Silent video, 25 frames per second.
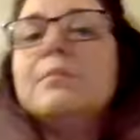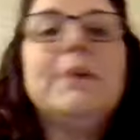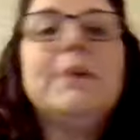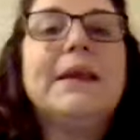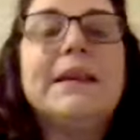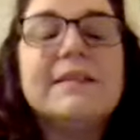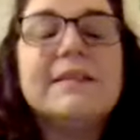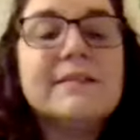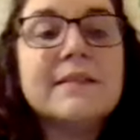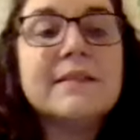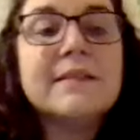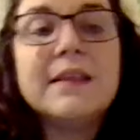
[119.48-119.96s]

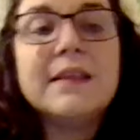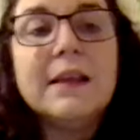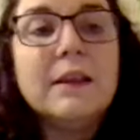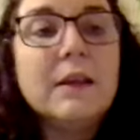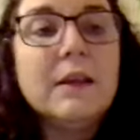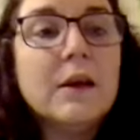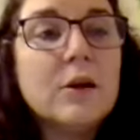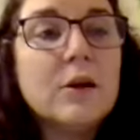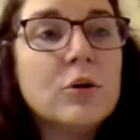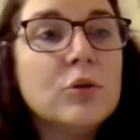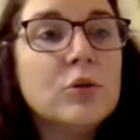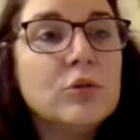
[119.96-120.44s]
biggest thing
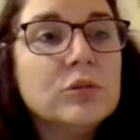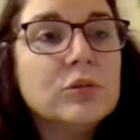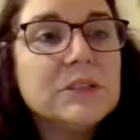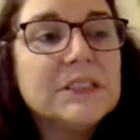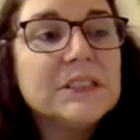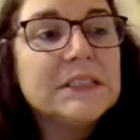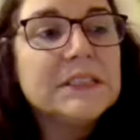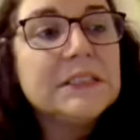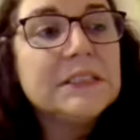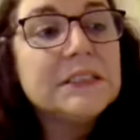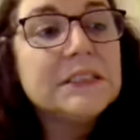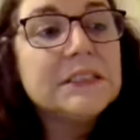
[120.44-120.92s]
that
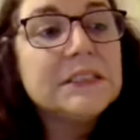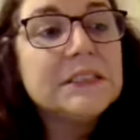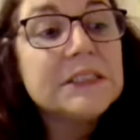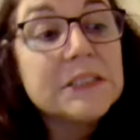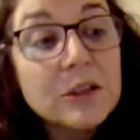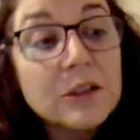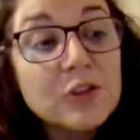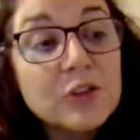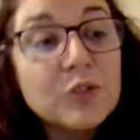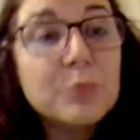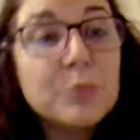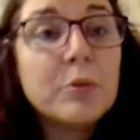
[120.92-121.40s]
causes
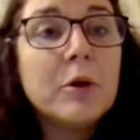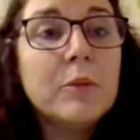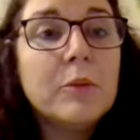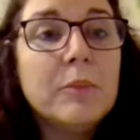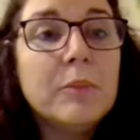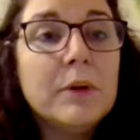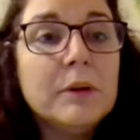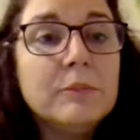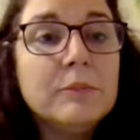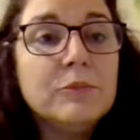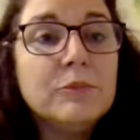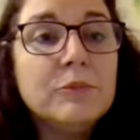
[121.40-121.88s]
such a
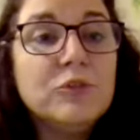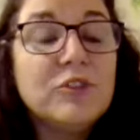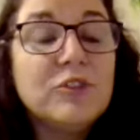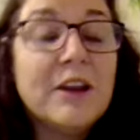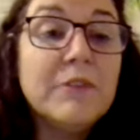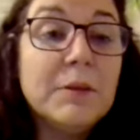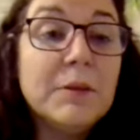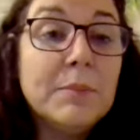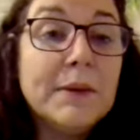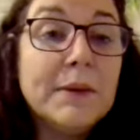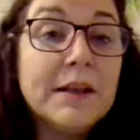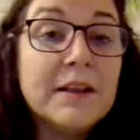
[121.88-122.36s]
problem,
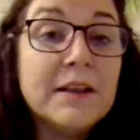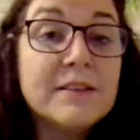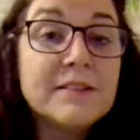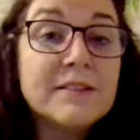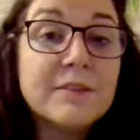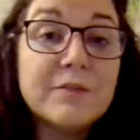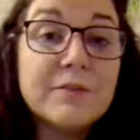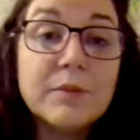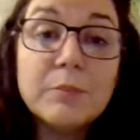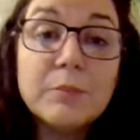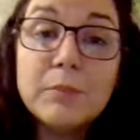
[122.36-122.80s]
generally because of